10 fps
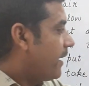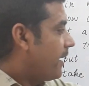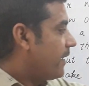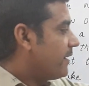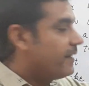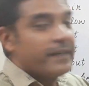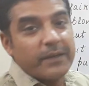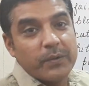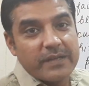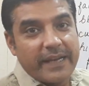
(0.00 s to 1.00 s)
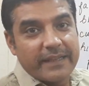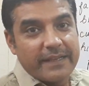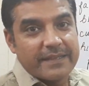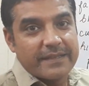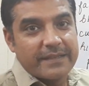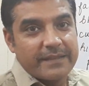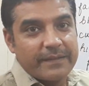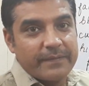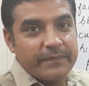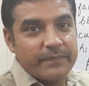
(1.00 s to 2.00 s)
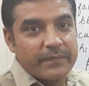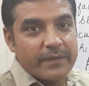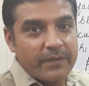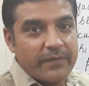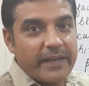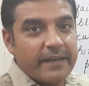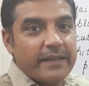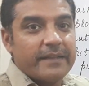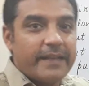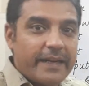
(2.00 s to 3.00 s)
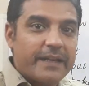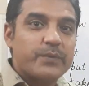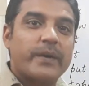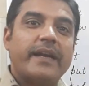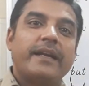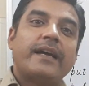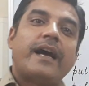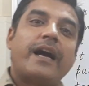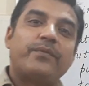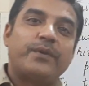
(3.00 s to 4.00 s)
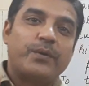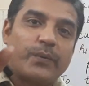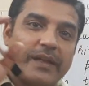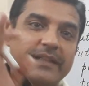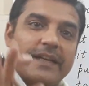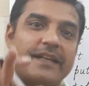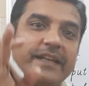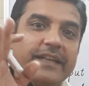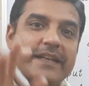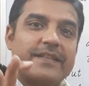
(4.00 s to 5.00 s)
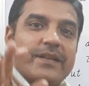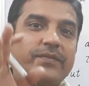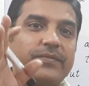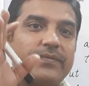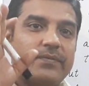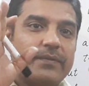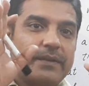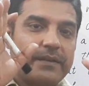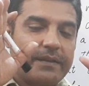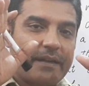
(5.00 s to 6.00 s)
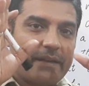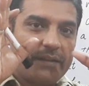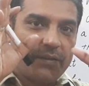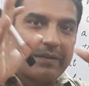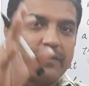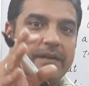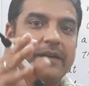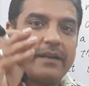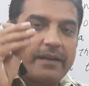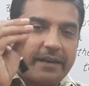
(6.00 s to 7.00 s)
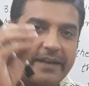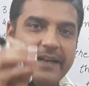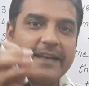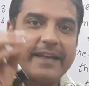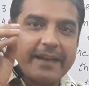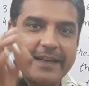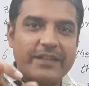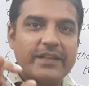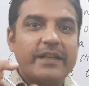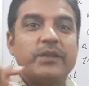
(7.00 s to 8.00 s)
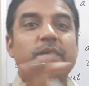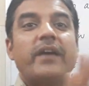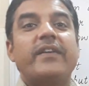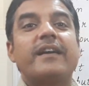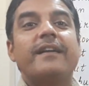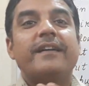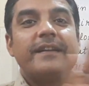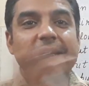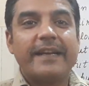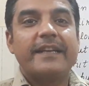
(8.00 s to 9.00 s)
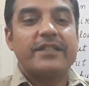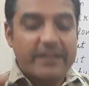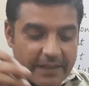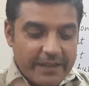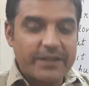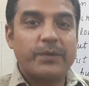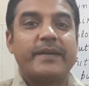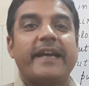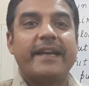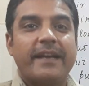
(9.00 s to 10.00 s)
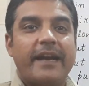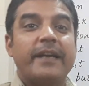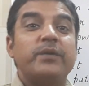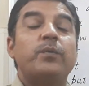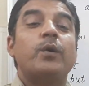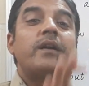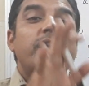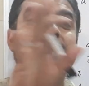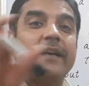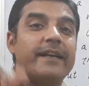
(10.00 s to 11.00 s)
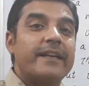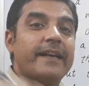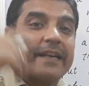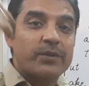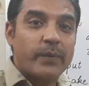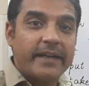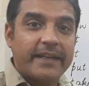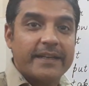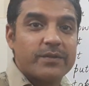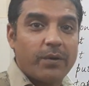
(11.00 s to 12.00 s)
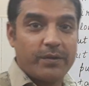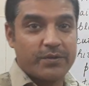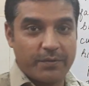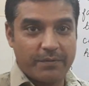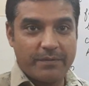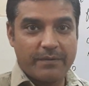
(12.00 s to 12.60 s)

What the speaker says: And it goes like this, right? That is why after 12, 13 years of your reading English, you haven't learned English till today, and you won't learn it in next 20 years also